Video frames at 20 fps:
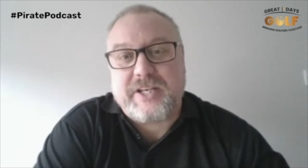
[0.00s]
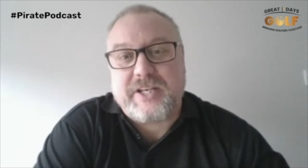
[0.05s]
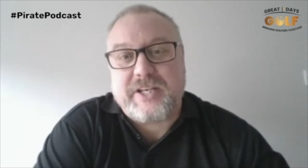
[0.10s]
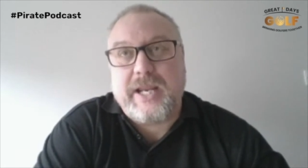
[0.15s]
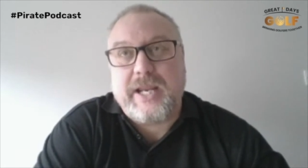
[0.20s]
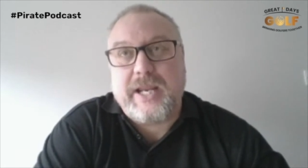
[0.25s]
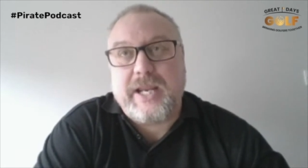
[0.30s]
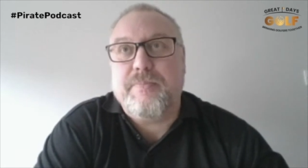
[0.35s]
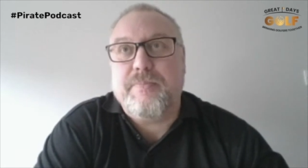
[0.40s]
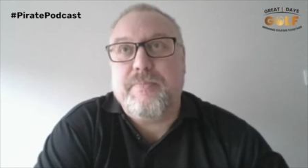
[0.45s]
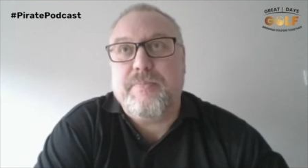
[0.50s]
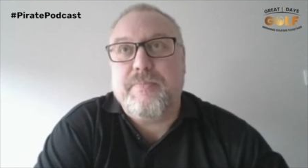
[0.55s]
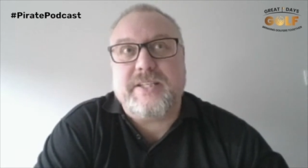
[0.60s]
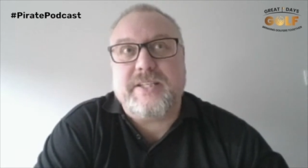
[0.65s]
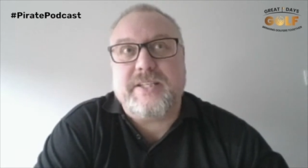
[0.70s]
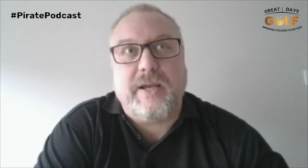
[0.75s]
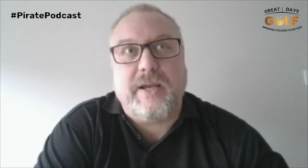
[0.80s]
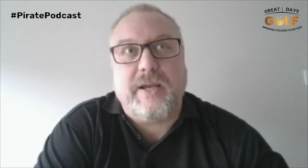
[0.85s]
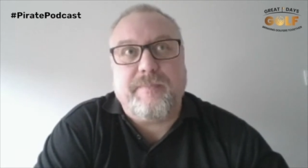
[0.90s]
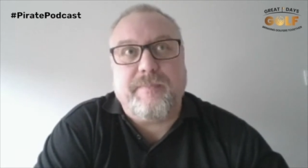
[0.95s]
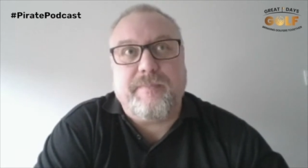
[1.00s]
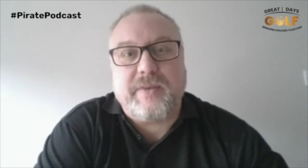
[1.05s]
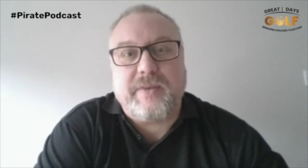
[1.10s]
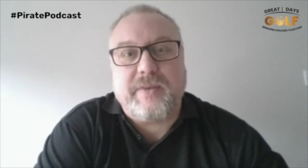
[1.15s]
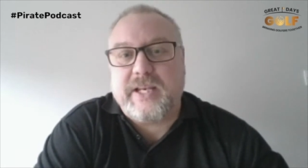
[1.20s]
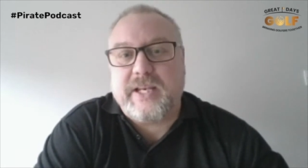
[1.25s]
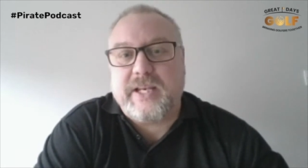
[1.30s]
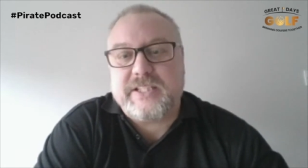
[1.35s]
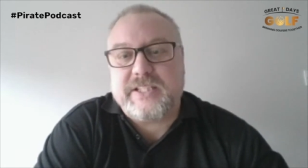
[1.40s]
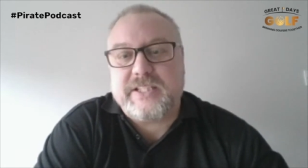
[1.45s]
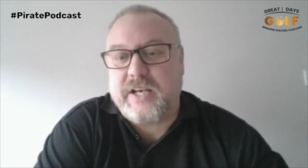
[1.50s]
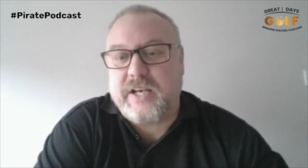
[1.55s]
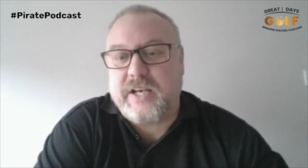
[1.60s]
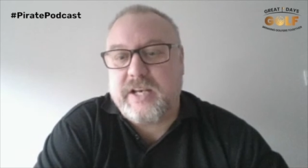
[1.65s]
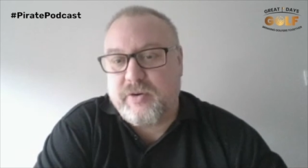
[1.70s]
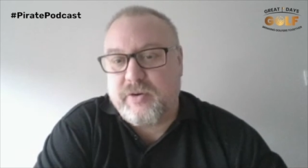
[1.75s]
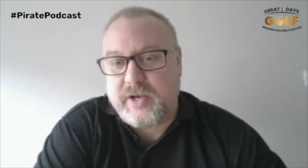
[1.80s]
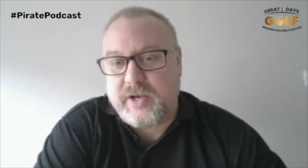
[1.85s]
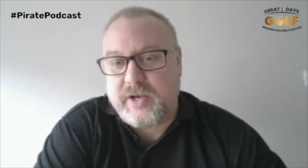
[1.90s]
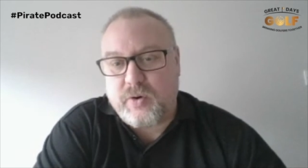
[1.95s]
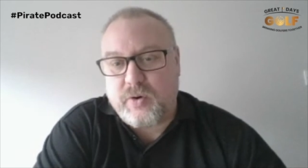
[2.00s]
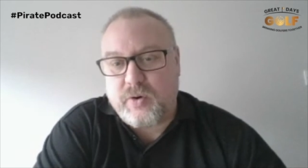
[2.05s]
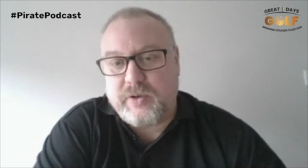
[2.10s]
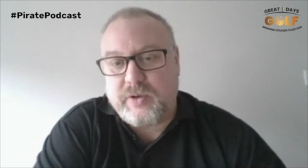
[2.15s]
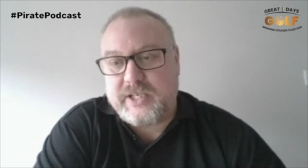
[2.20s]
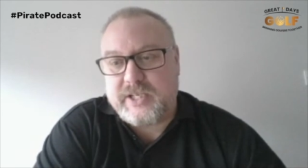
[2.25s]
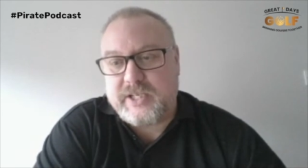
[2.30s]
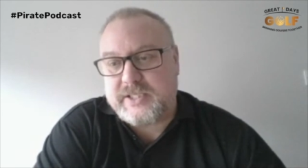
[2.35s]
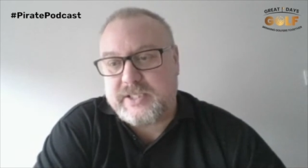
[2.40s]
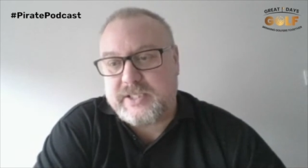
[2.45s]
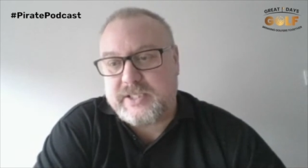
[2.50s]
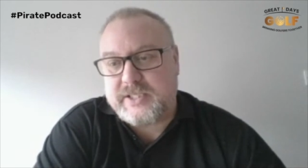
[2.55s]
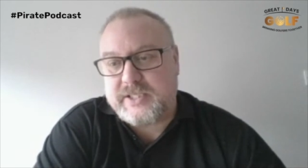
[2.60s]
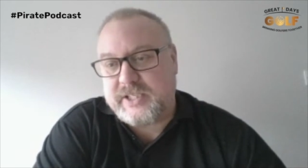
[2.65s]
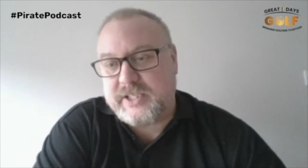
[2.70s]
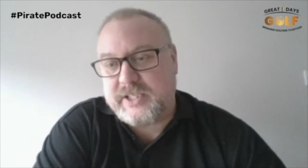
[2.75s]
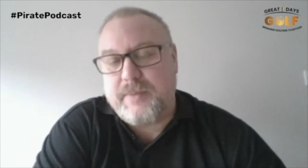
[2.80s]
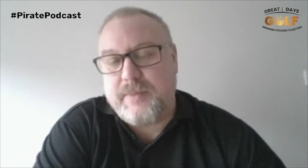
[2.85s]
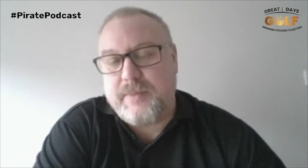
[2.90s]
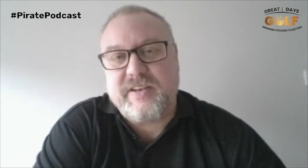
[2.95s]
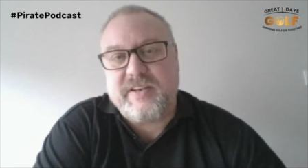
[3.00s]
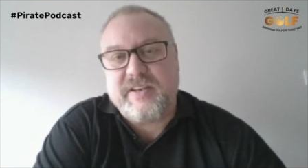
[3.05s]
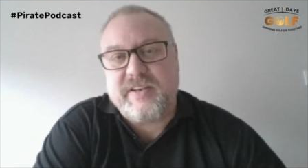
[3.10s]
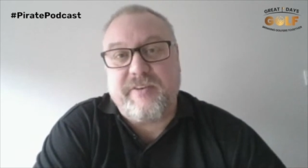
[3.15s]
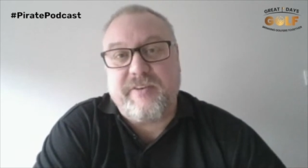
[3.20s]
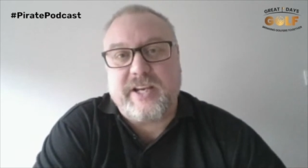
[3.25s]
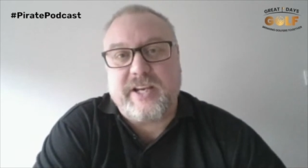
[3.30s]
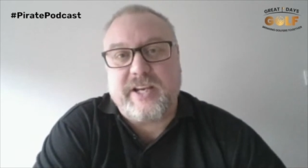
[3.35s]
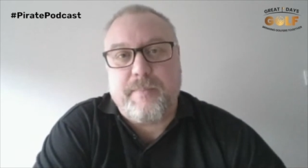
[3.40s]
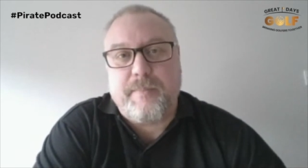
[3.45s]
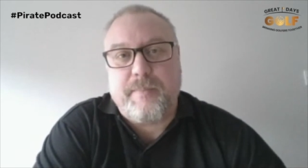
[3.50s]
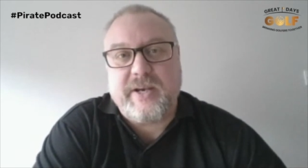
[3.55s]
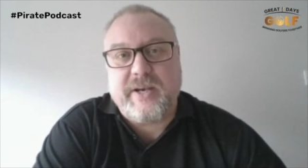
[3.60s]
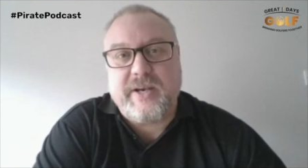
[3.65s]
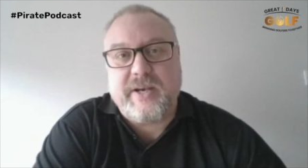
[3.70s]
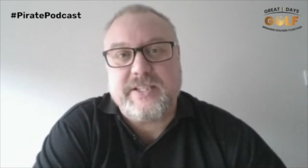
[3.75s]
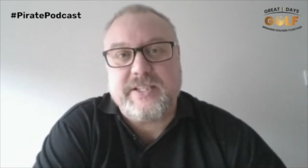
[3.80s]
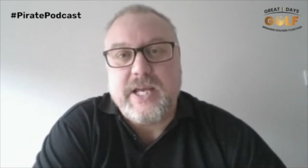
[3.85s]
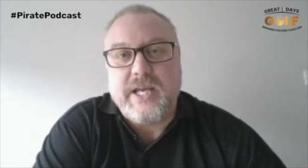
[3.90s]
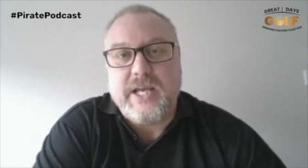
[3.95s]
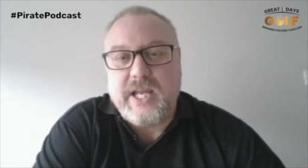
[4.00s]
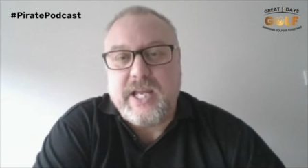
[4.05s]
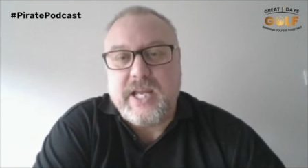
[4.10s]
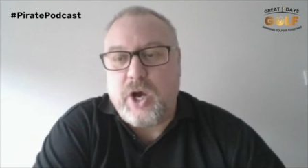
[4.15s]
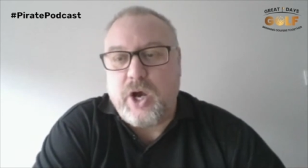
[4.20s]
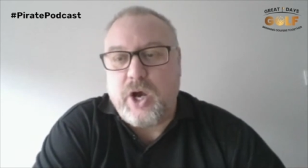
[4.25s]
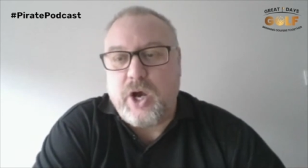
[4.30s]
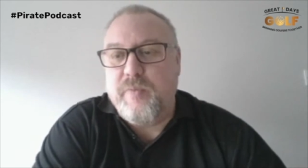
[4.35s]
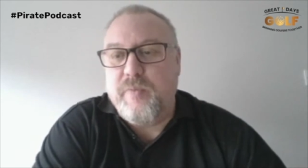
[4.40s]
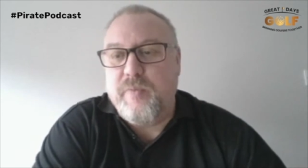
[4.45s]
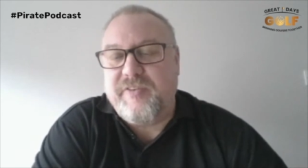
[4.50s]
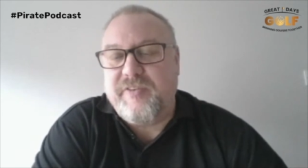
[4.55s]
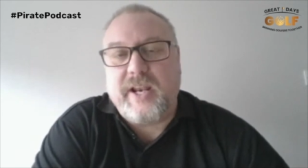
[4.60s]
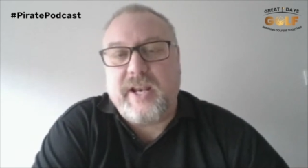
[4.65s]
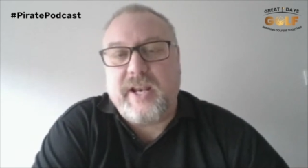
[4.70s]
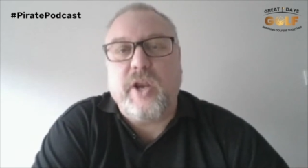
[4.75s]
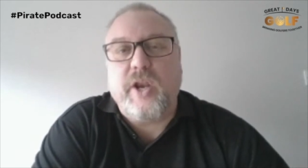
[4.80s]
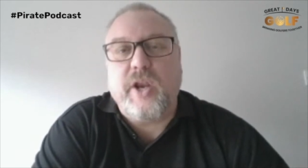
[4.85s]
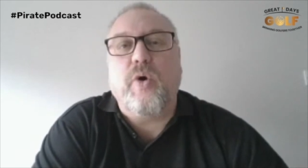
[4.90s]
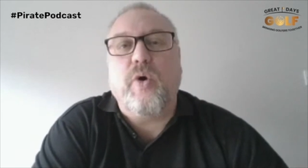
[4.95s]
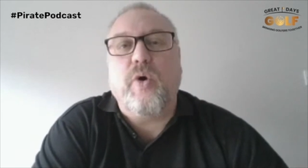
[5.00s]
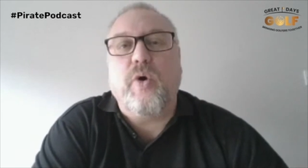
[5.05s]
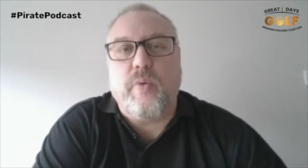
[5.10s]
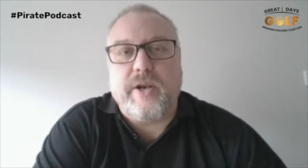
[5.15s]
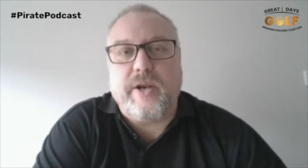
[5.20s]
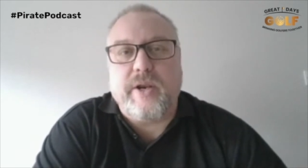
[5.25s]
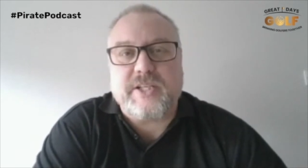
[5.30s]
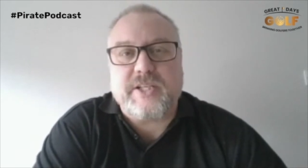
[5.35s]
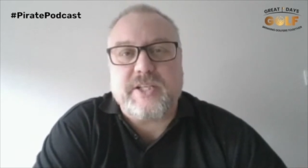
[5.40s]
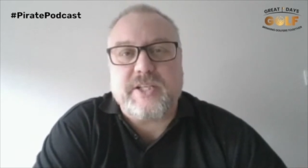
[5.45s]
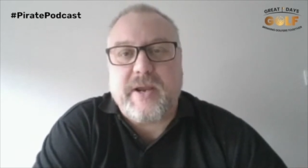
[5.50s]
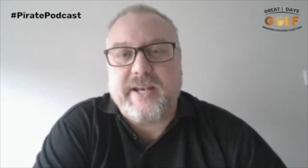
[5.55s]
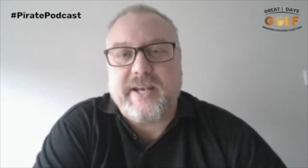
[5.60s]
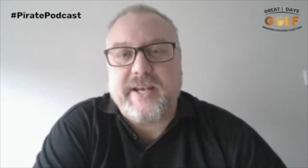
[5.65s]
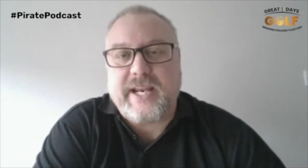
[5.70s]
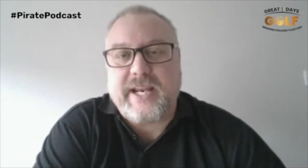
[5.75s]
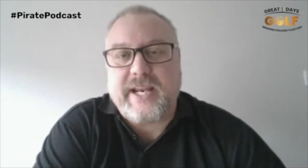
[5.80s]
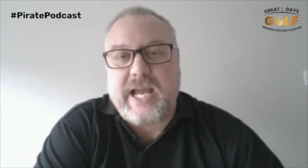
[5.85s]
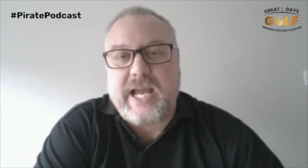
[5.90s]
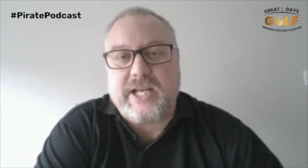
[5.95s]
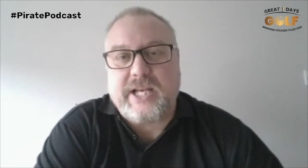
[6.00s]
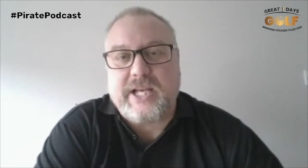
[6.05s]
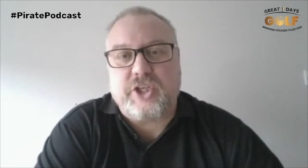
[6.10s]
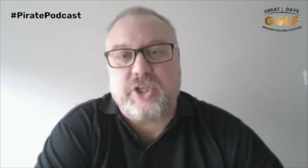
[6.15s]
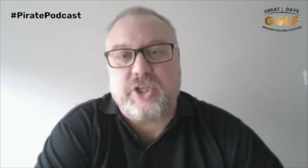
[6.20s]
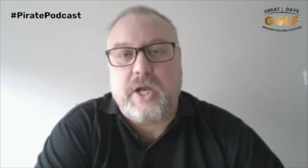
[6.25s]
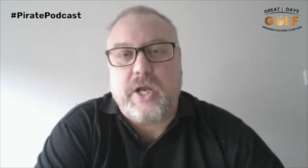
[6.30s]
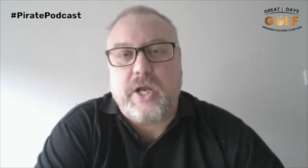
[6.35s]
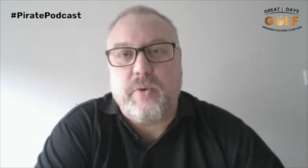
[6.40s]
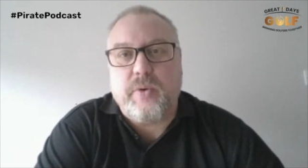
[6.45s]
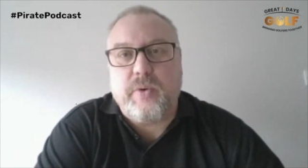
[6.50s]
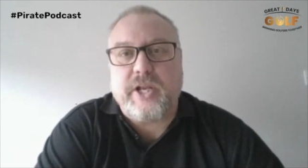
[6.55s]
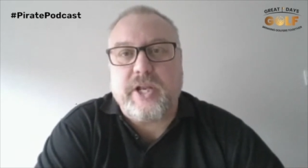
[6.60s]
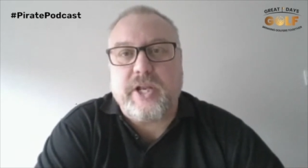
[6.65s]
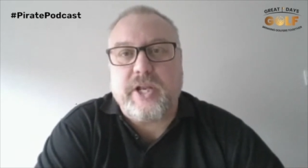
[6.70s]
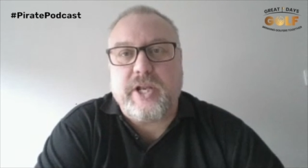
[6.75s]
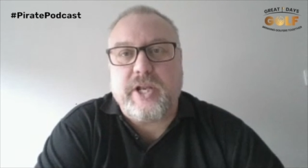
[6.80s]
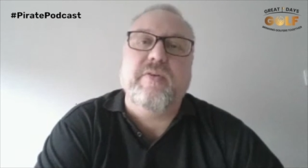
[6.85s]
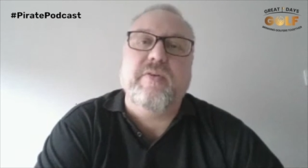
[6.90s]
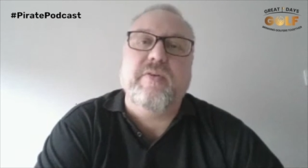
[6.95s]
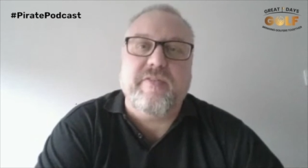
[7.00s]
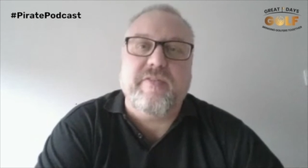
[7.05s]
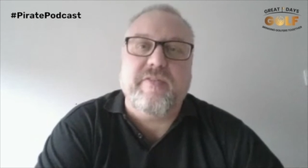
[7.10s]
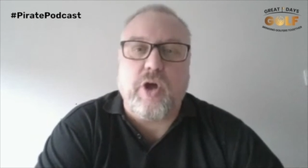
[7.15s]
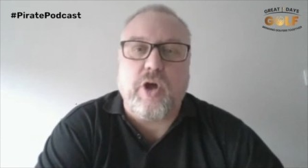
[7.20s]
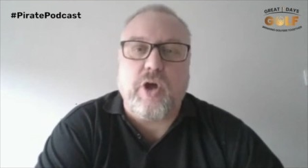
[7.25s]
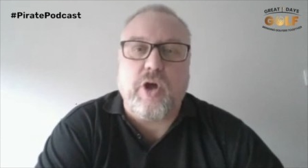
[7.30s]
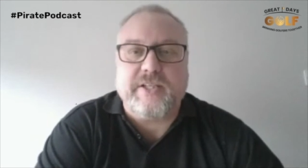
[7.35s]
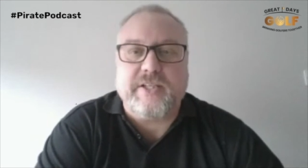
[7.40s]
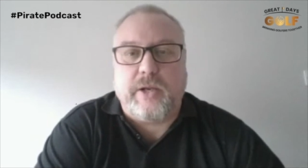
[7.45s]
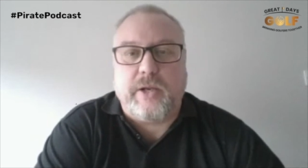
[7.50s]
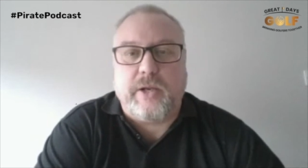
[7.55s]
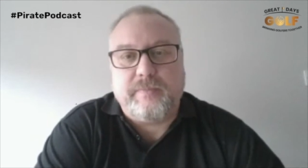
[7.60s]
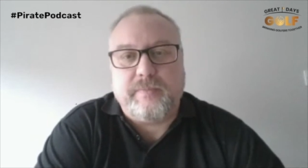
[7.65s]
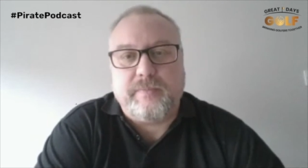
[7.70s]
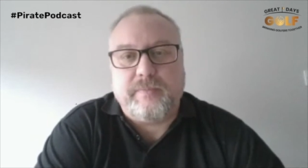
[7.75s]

But um, like I said, if you can get all these different companies, hopefully they'll all want to spend their cash now when you come out of lockdown.